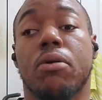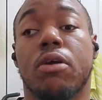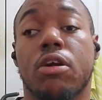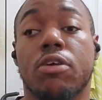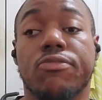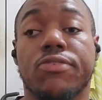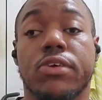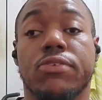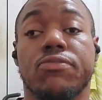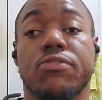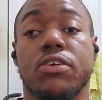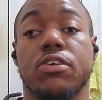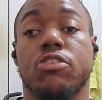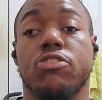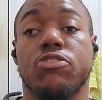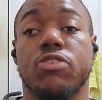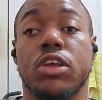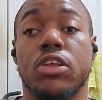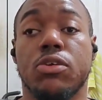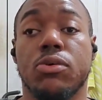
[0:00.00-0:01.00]
perfect for
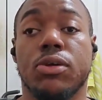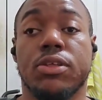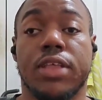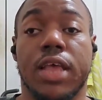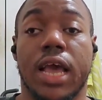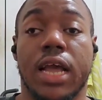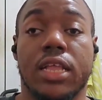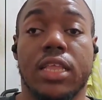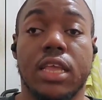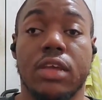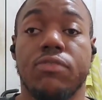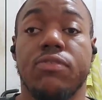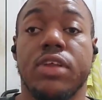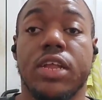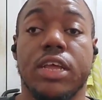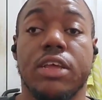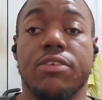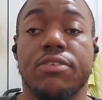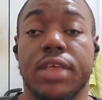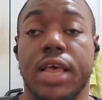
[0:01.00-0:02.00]
strenuous
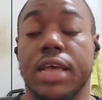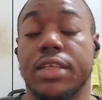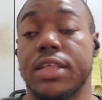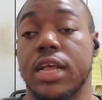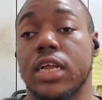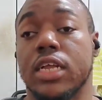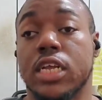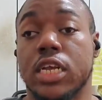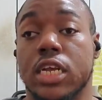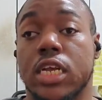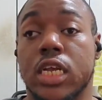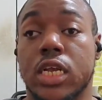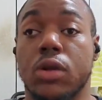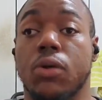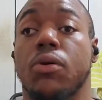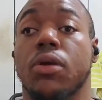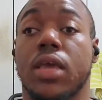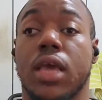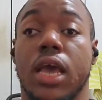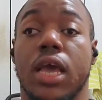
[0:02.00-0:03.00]
activities, as I just
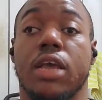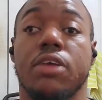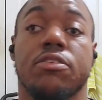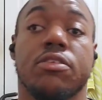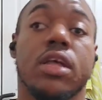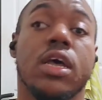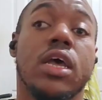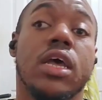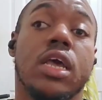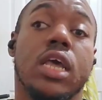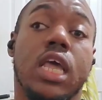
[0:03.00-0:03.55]
showcased.